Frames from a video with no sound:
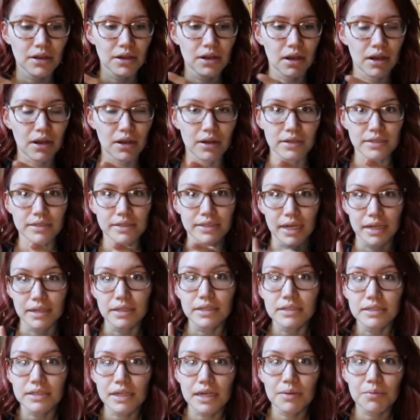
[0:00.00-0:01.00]
our
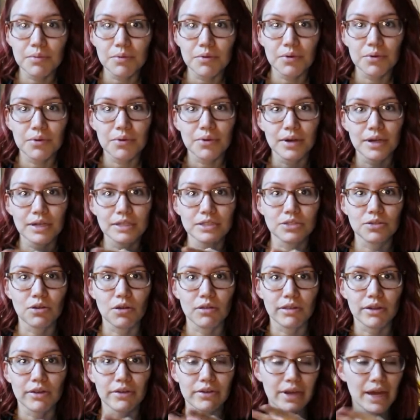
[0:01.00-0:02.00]
dining table, I
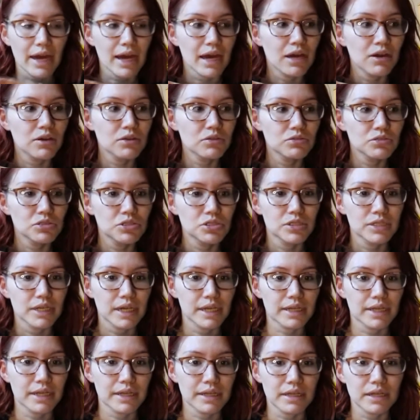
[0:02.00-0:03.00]
sold our couch,
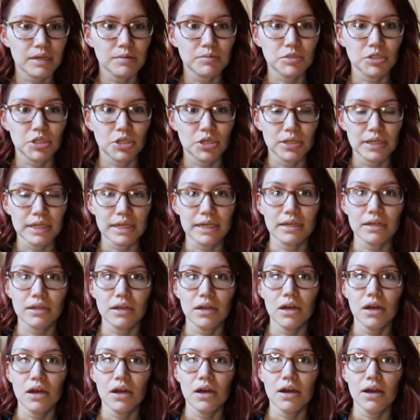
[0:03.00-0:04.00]
and I ended up turning
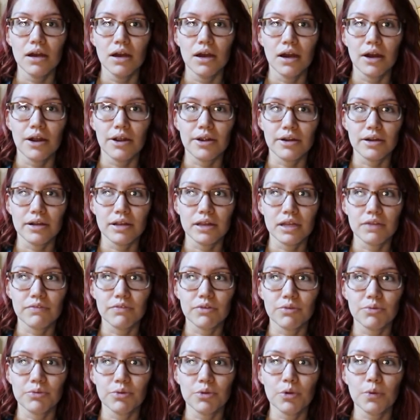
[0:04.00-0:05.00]
our living
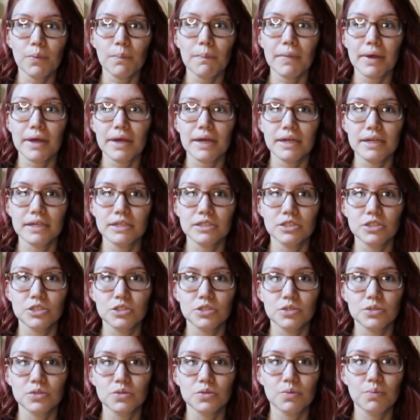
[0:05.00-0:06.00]
room
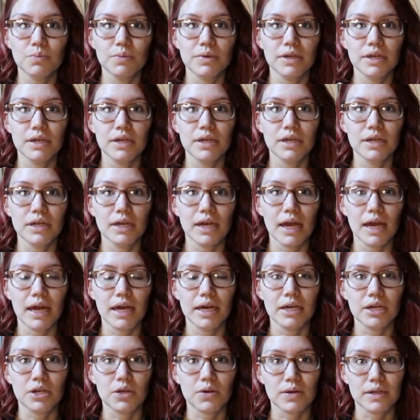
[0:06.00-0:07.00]
into me
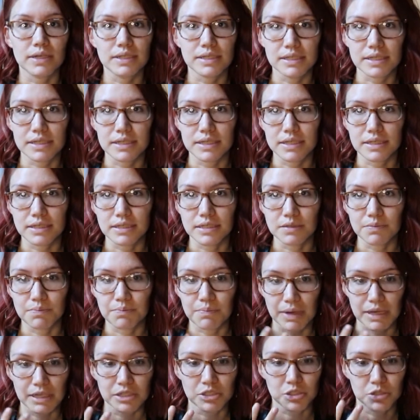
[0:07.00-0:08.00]
and Chris's
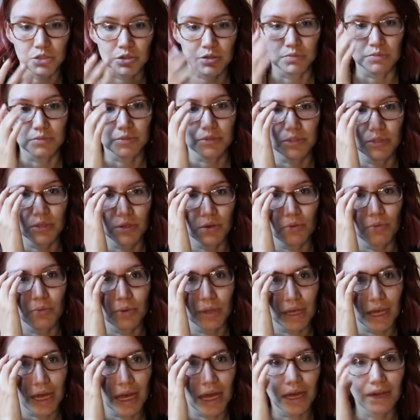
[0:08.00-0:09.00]
bedroom. So
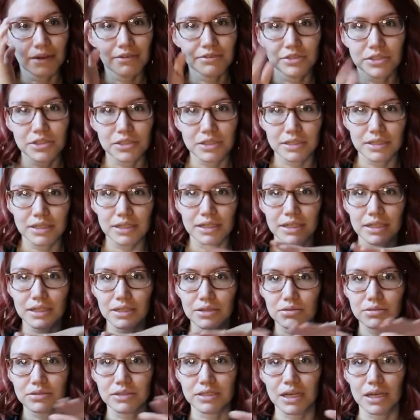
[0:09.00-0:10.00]
we I have just like a
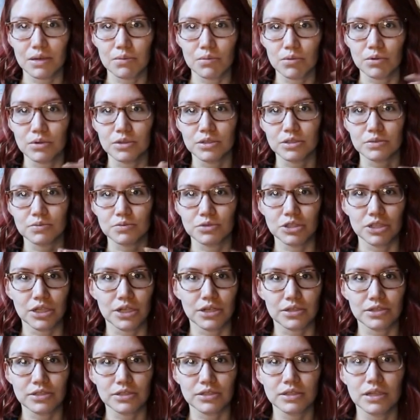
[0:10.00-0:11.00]
little table and some
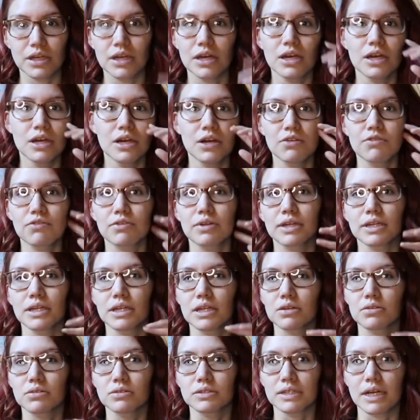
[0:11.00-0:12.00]
chairs, like a
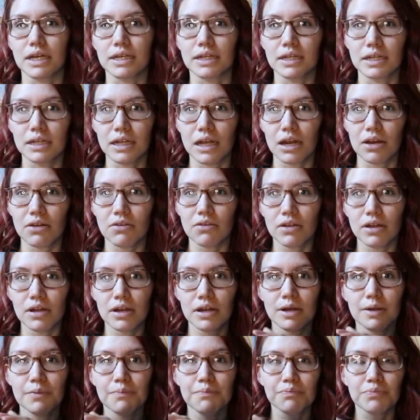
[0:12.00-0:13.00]
little dining
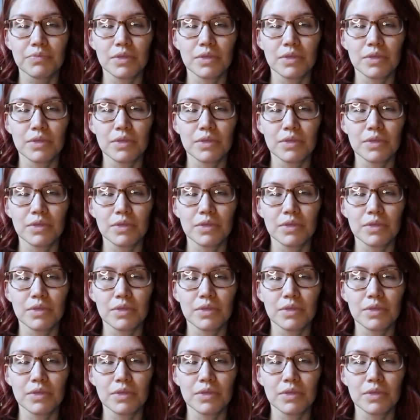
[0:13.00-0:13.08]
area